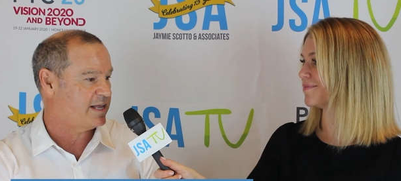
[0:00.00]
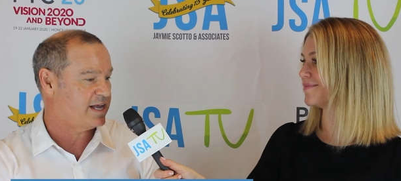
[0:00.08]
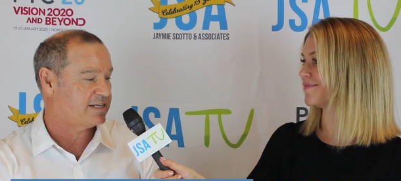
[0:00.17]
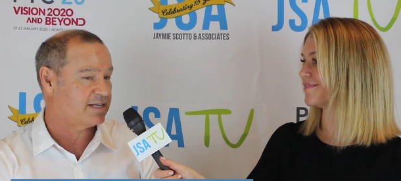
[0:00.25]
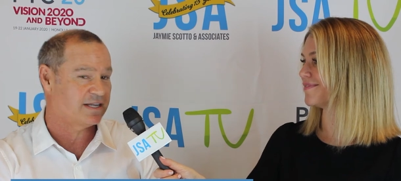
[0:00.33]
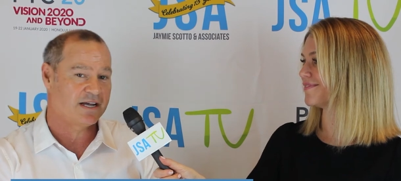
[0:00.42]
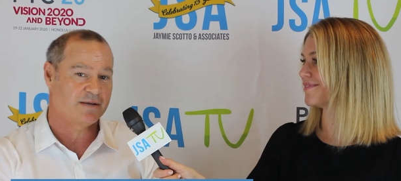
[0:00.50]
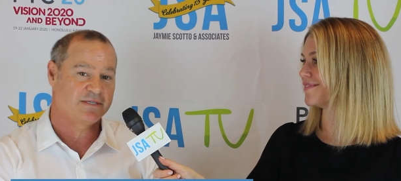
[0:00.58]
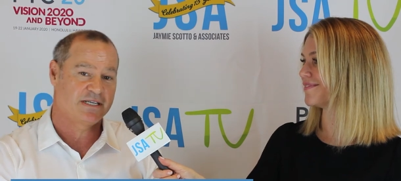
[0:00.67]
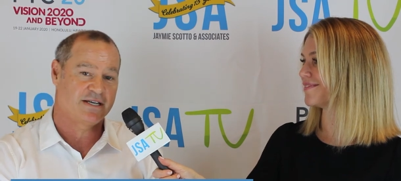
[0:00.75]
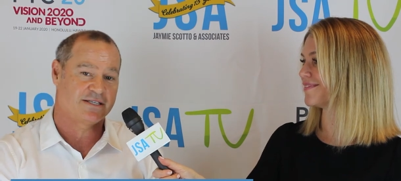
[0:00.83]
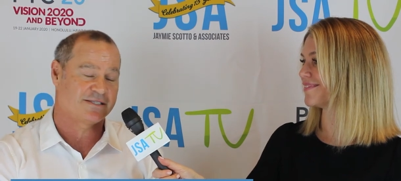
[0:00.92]
Speaker 1: and ask and come
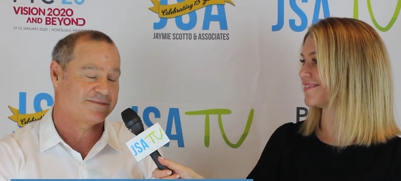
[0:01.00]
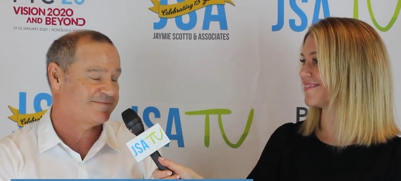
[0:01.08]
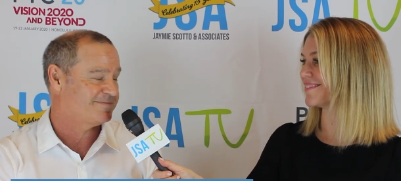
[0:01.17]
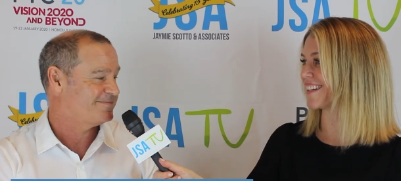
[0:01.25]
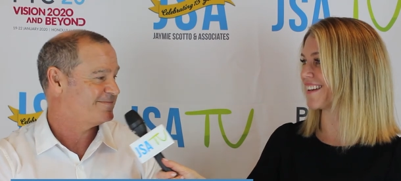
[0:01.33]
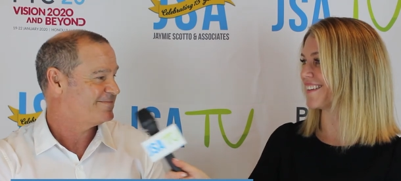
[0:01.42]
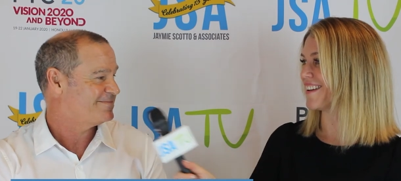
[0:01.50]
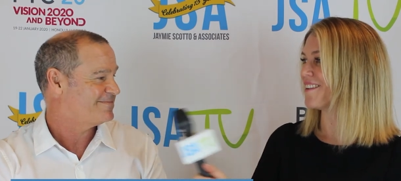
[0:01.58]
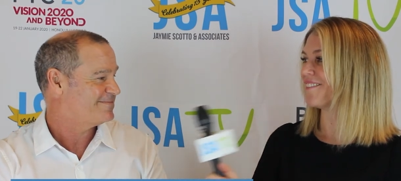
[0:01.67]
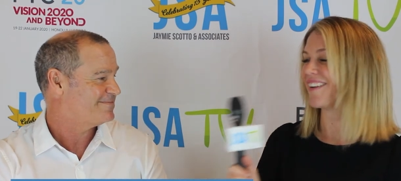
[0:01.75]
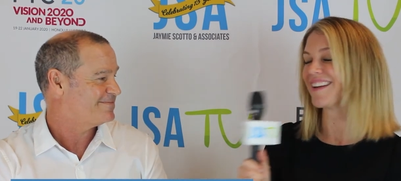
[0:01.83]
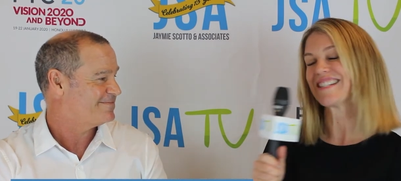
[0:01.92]
see us.
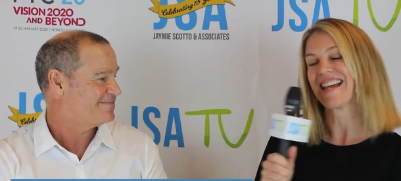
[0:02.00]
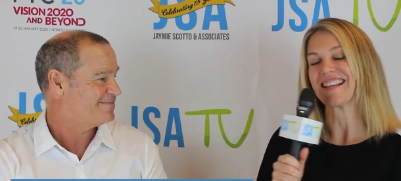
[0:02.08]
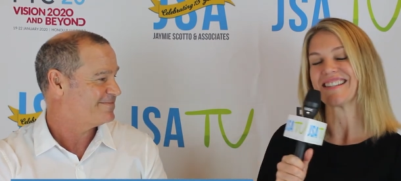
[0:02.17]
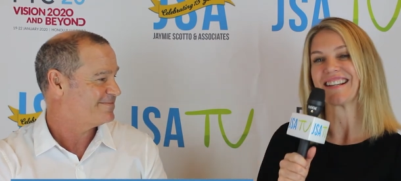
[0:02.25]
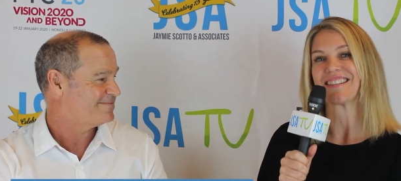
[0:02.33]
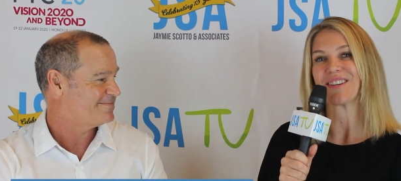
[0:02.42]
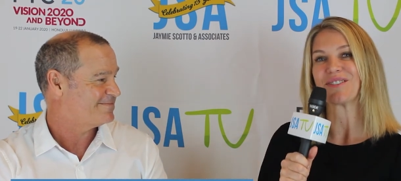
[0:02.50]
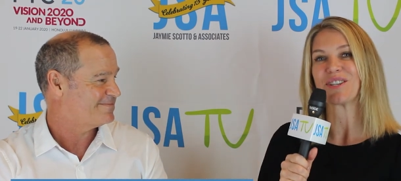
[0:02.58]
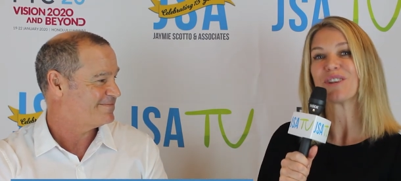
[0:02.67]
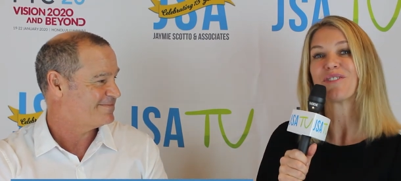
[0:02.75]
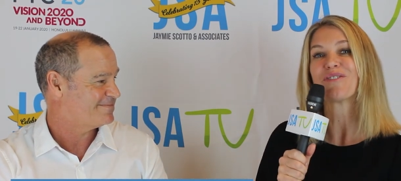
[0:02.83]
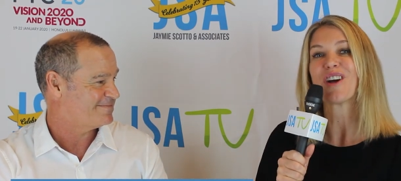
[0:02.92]
Speaker 2: Fantastic. So
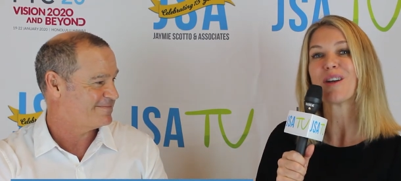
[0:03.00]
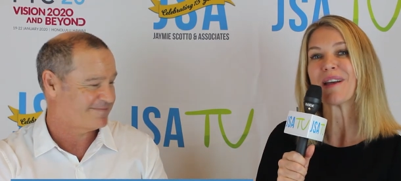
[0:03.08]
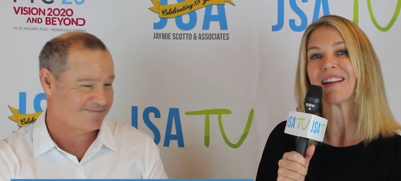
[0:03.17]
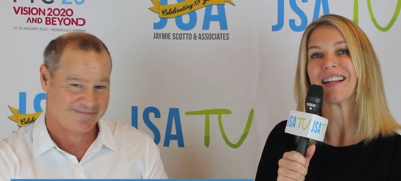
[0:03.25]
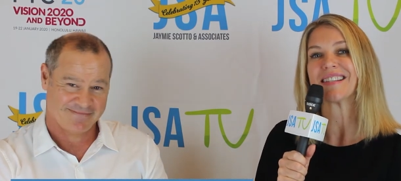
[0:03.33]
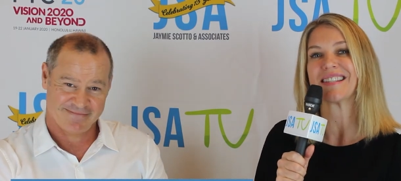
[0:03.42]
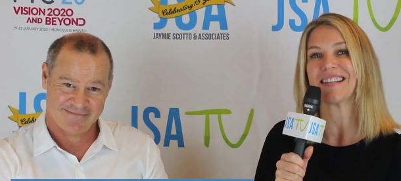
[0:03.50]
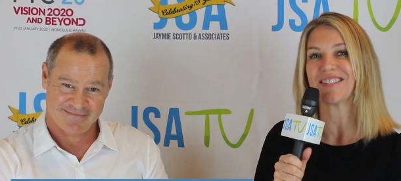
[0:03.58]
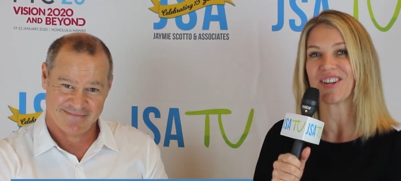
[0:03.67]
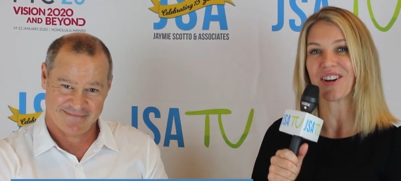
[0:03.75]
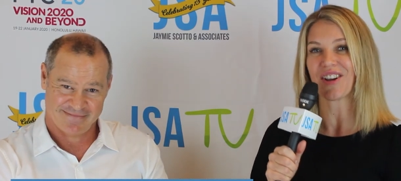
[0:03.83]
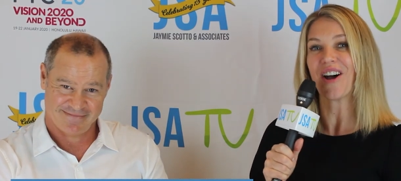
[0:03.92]

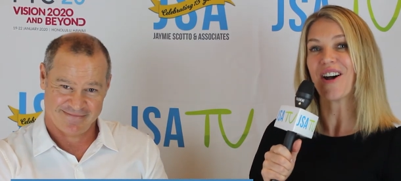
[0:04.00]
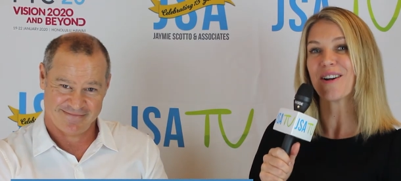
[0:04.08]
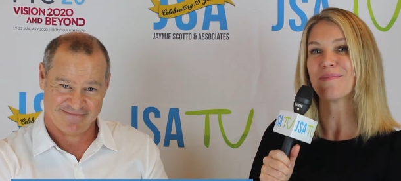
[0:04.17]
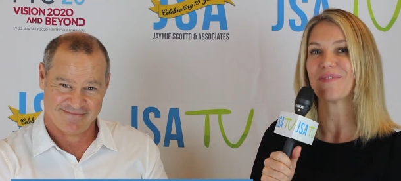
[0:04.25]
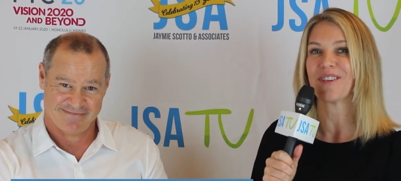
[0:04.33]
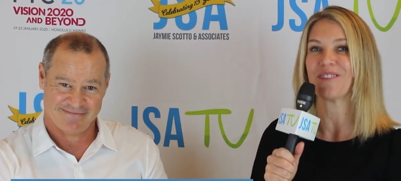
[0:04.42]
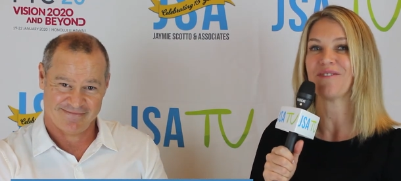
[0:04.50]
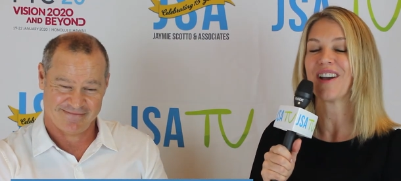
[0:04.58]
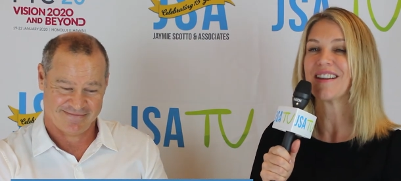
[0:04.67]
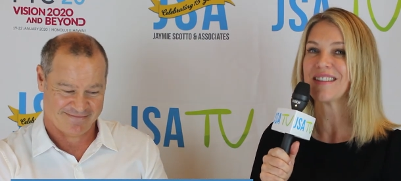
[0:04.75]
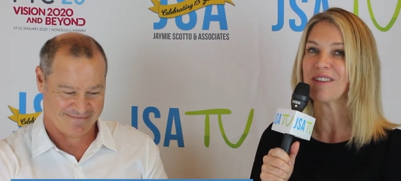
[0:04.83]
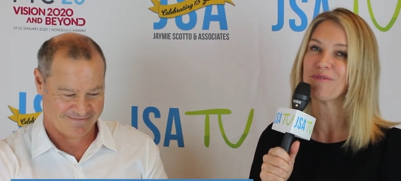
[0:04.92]
serverfarmllc.com. You can
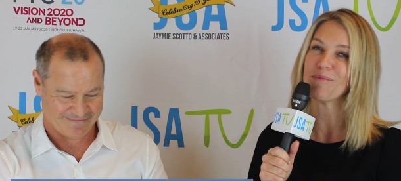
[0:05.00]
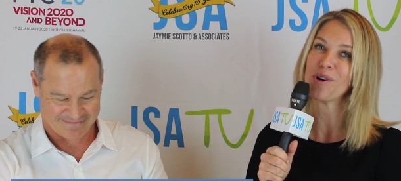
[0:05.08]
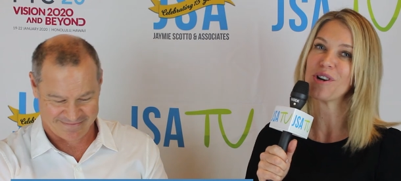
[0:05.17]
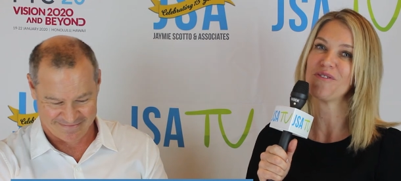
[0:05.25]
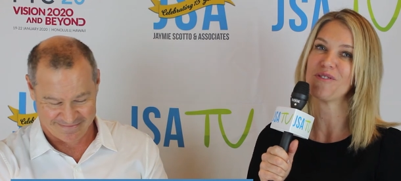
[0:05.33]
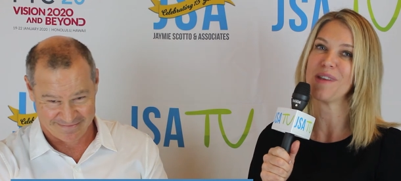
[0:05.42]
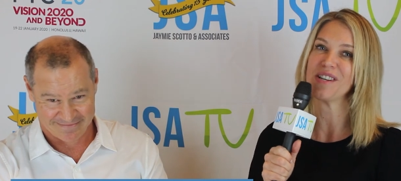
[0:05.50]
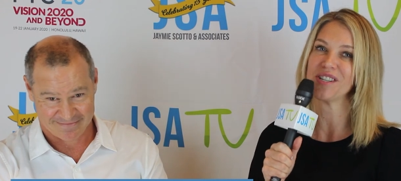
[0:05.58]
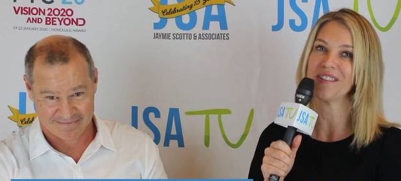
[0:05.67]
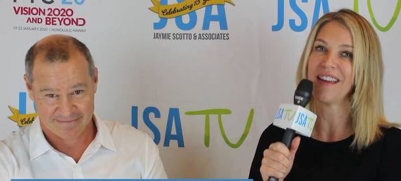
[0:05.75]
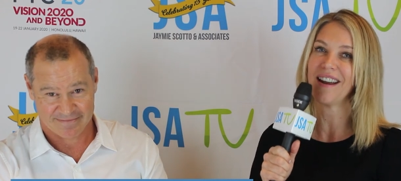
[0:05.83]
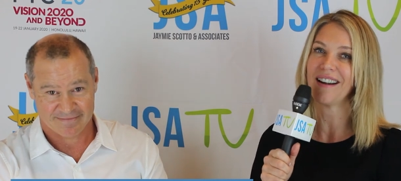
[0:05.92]
find out more
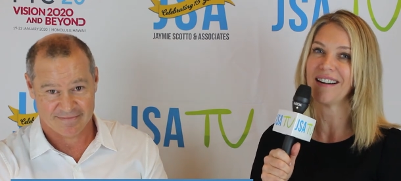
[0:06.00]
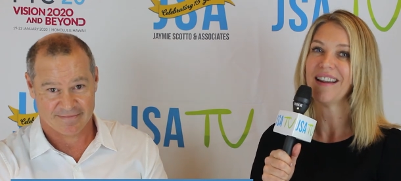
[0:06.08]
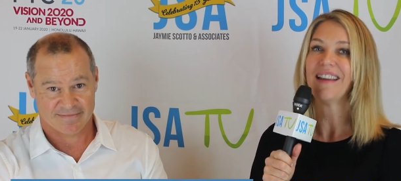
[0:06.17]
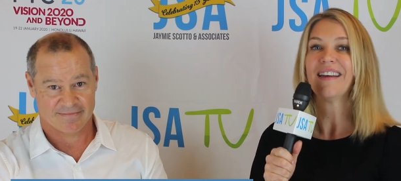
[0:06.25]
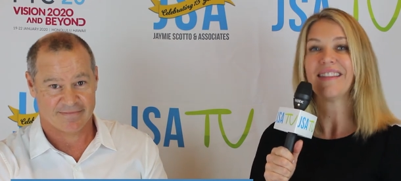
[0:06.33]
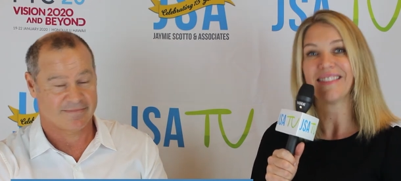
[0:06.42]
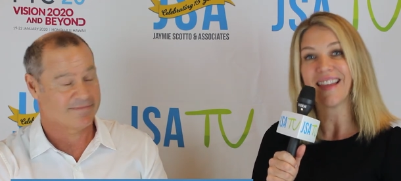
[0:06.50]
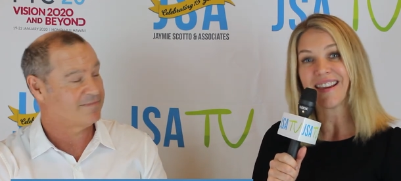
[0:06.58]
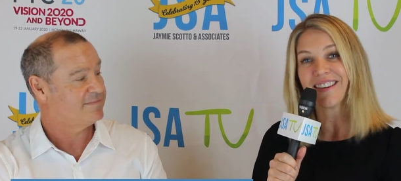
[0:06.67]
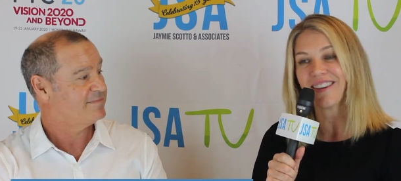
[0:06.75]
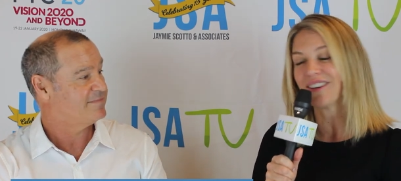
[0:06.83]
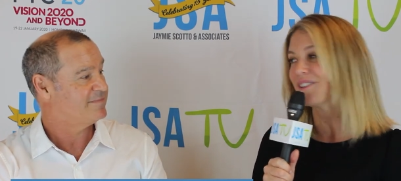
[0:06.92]
information there.
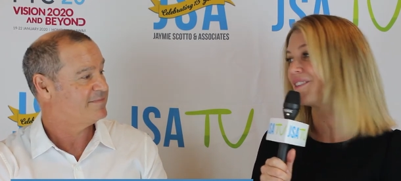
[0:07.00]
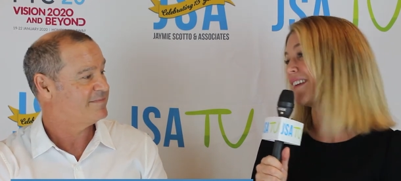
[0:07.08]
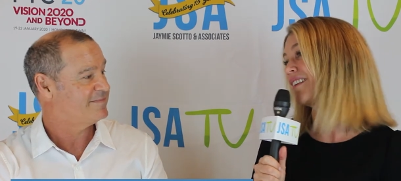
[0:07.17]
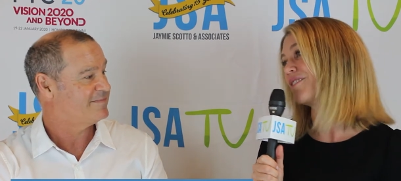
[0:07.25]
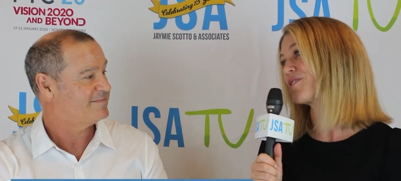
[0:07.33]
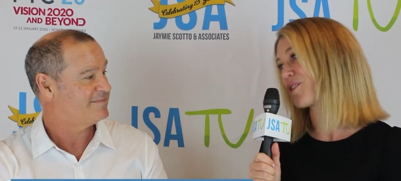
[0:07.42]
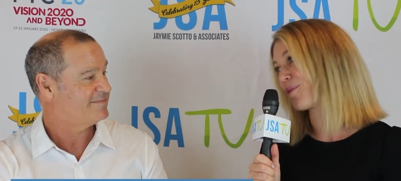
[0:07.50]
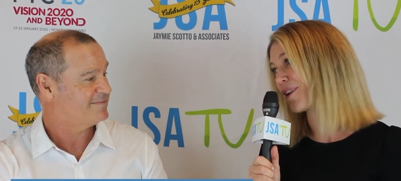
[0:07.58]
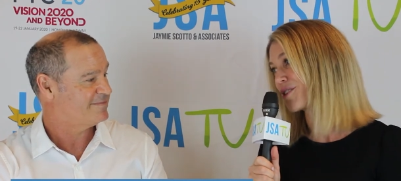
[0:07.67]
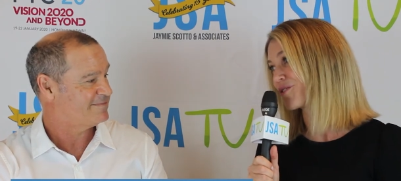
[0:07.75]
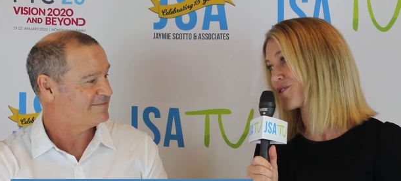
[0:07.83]
Thank you. Thank you so much